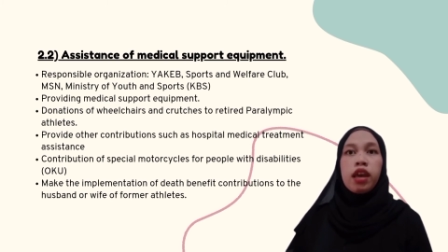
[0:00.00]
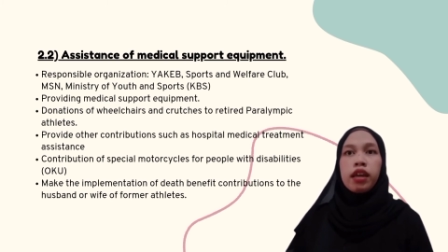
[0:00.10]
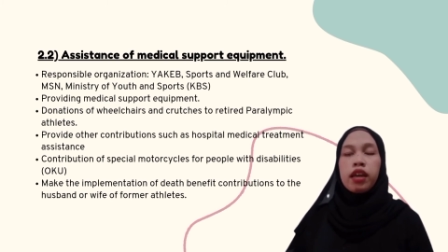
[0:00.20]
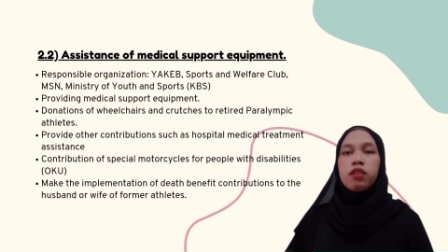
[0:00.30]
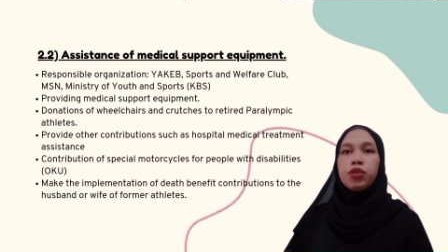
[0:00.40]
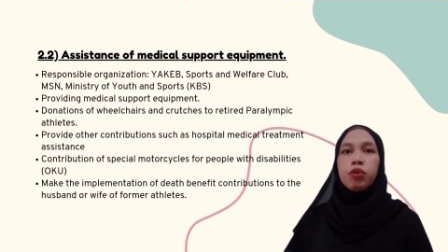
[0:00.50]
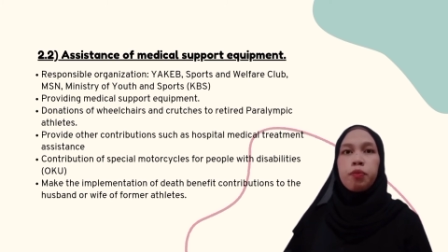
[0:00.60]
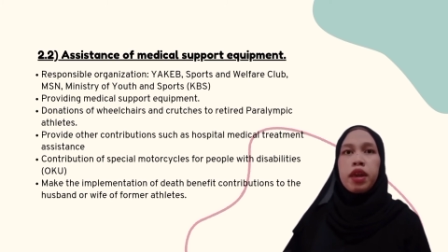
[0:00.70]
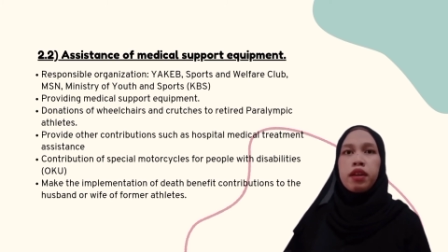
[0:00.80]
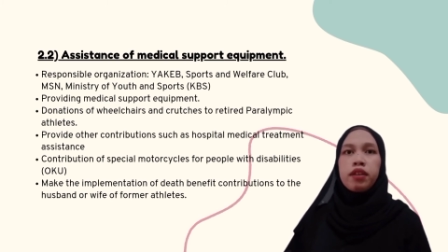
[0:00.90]
can also
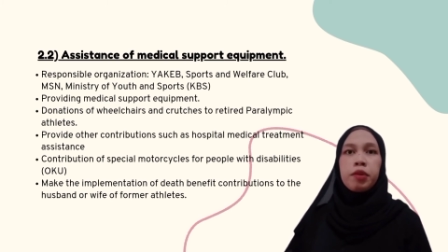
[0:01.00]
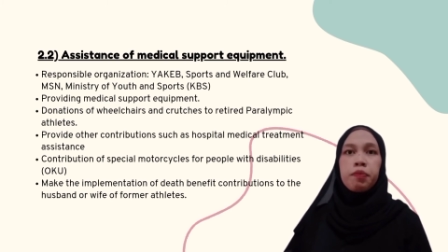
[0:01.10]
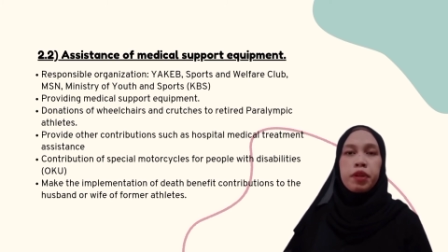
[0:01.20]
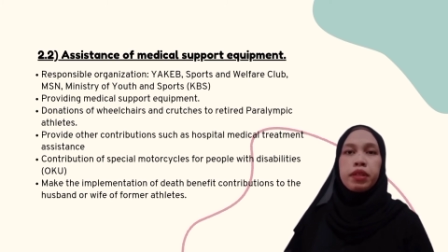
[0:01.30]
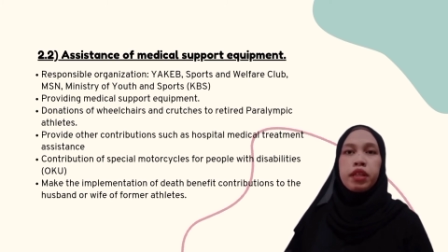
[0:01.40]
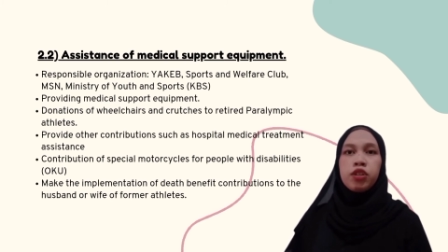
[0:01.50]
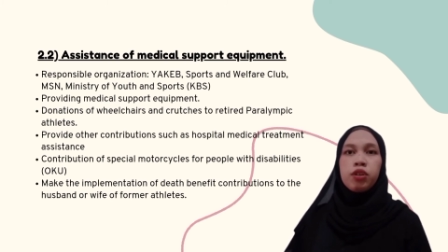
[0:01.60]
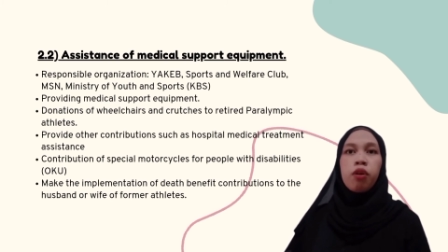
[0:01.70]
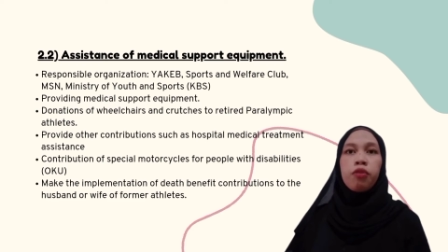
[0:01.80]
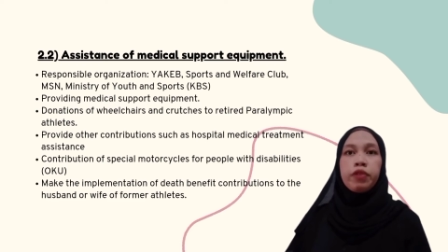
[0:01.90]
make the
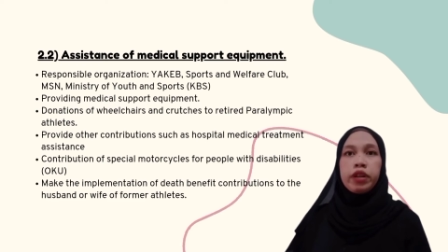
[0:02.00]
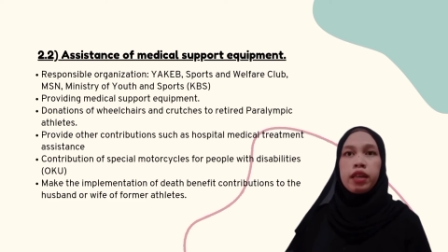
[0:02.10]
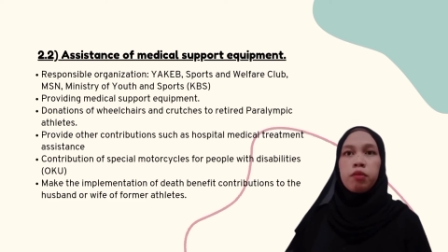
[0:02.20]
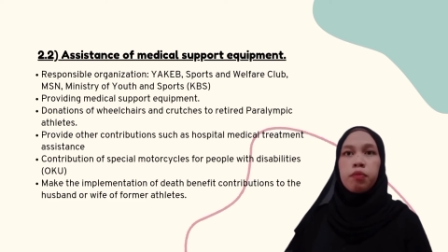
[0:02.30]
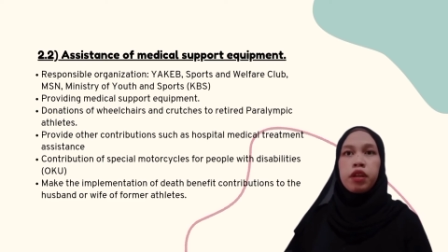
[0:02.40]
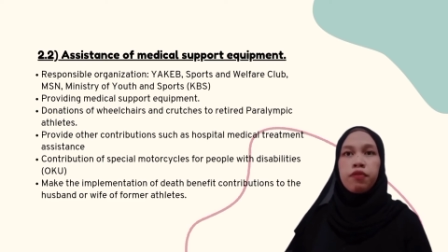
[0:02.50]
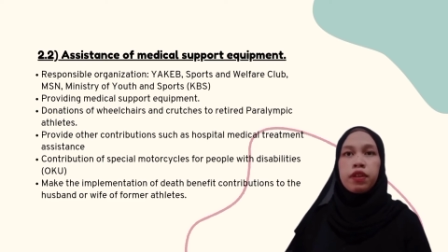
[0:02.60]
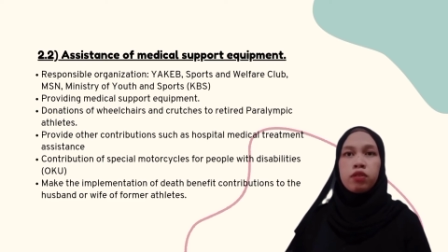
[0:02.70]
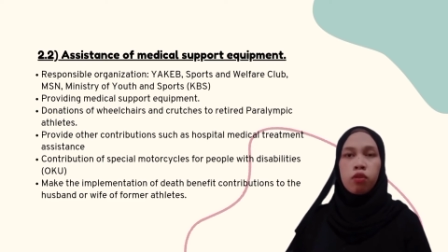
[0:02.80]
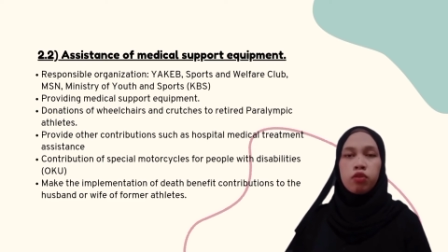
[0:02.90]
implementation of this
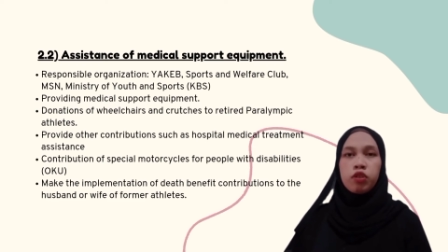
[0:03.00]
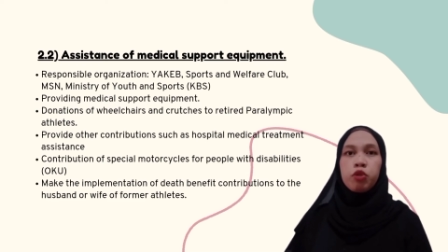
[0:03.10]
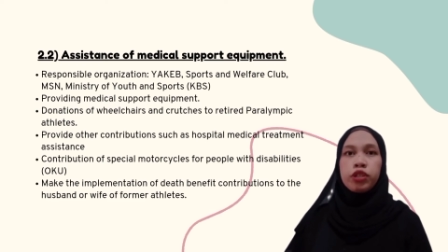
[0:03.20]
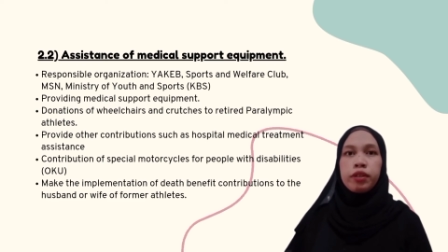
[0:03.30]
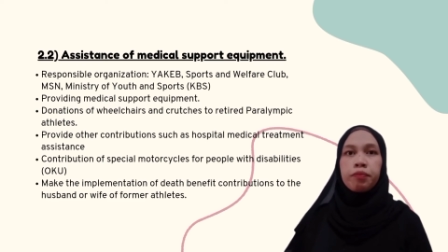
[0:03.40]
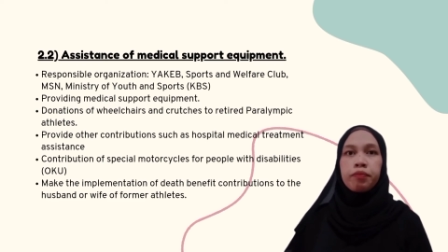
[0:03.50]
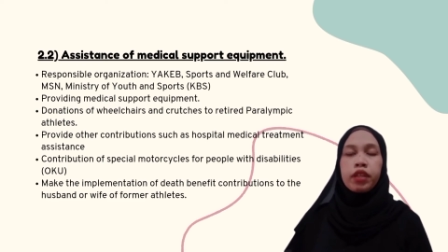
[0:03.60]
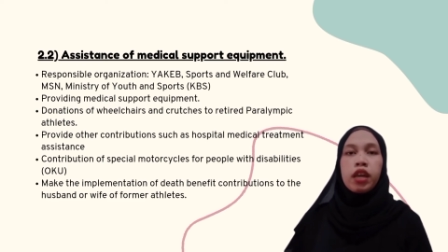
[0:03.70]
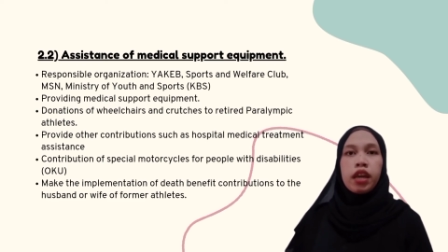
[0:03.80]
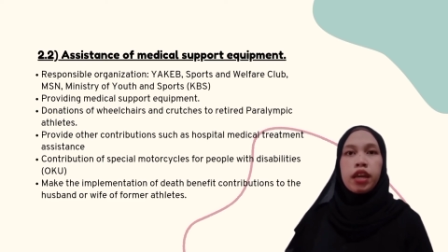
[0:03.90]
benefits contribution.
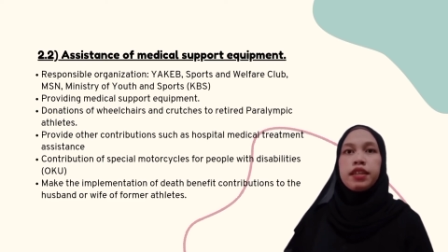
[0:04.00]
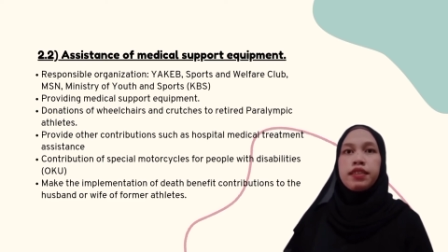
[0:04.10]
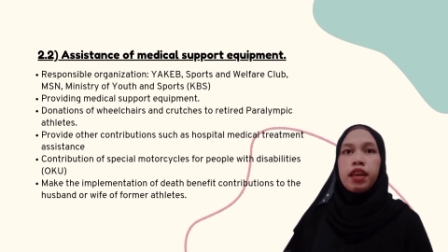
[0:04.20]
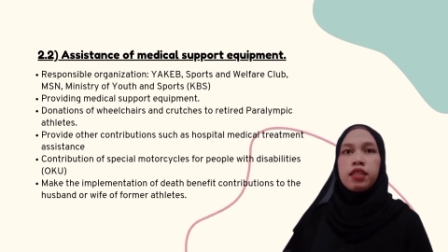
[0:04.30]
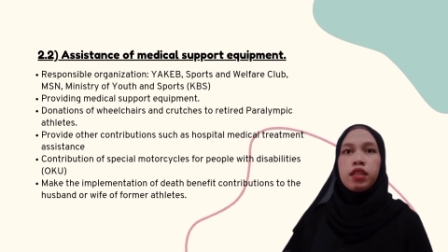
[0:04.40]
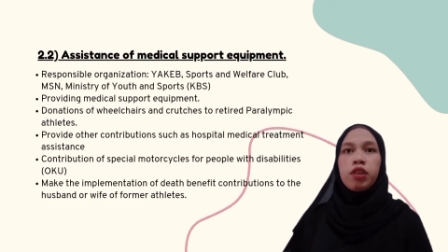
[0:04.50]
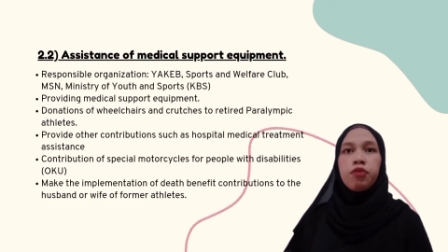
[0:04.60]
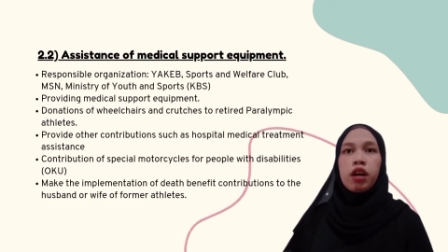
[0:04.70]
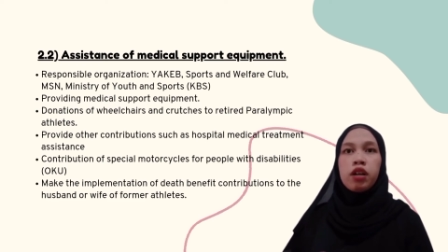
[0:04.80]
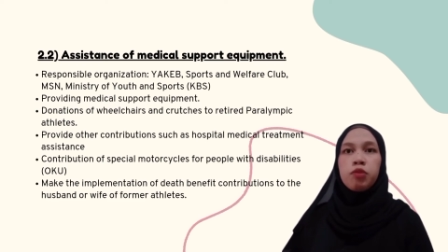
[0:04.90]
In this case, if
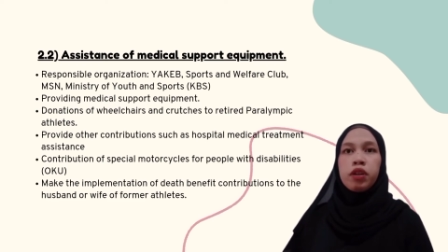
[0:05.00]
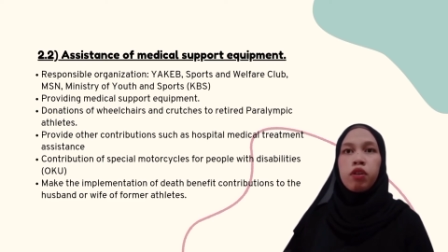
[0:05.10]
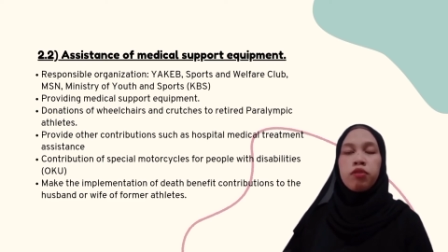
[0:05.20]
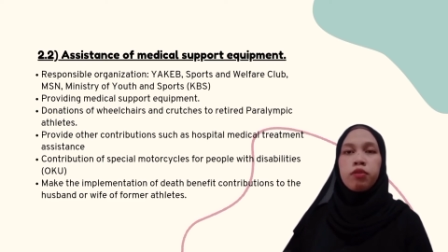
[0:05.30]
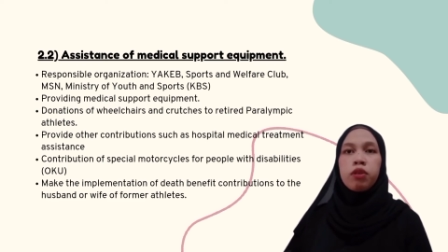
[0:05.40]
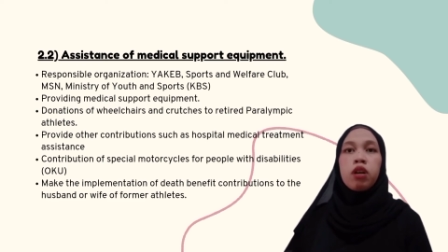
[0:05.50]
the husband of